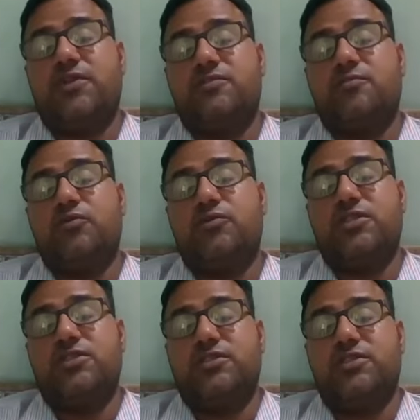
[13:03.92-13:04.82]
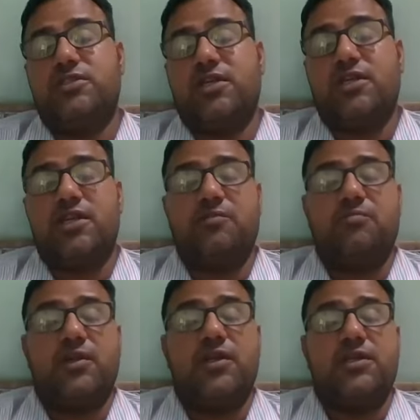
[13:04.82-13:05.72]
plus boostin 10 gram
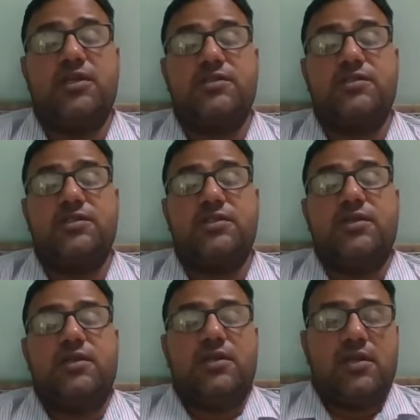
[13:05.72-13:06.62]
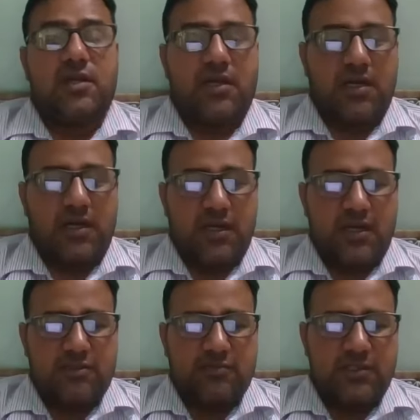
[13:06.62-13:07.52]
per liters. Kernal
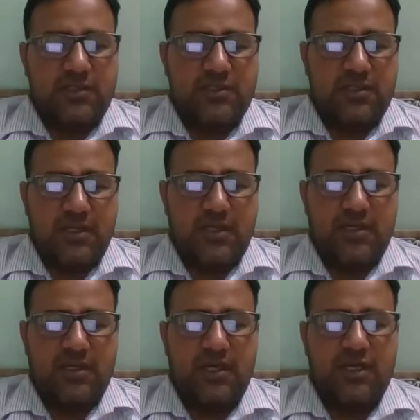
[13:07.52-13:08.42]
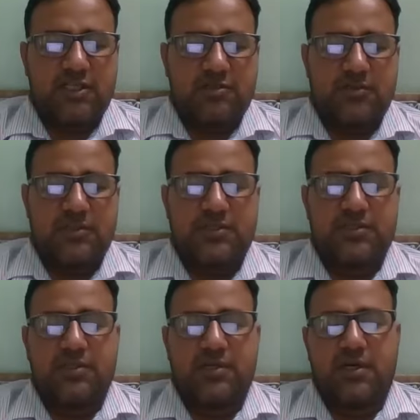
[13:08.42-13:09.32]
smuts and head smuts
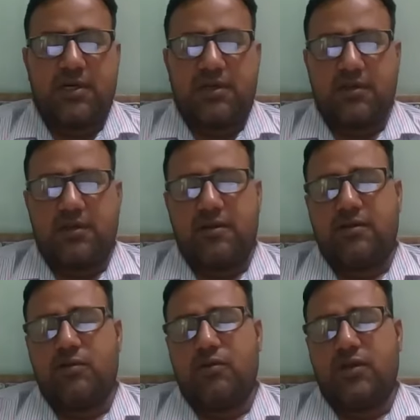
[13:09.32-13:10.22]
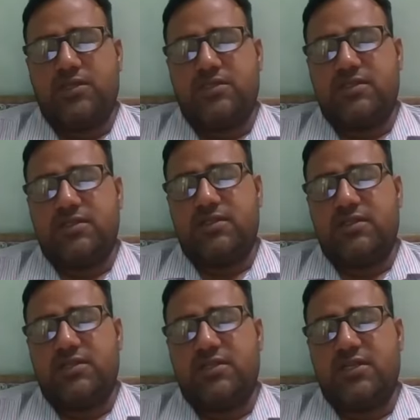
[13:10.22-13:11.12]
are known as
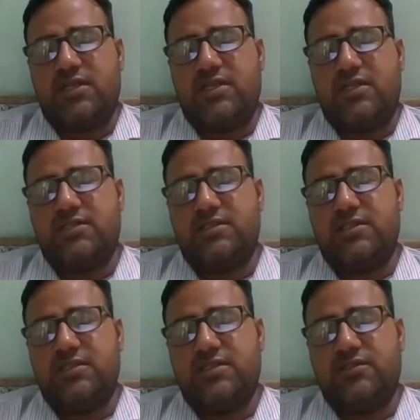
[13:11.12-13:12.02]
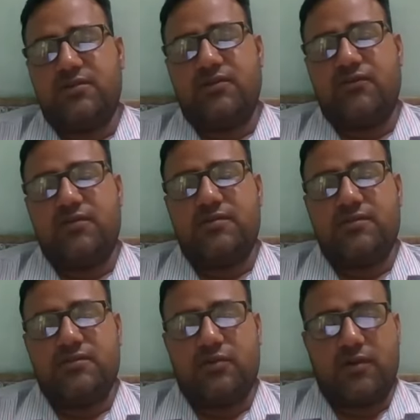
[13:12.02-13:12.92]
designated disease of
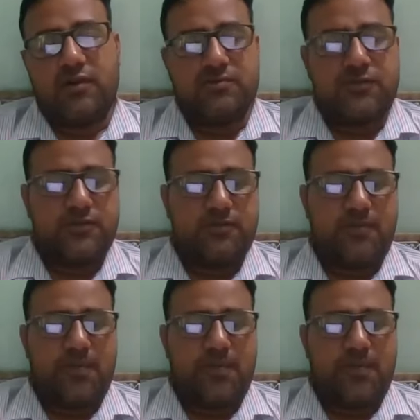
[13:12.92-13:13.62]
sorghums.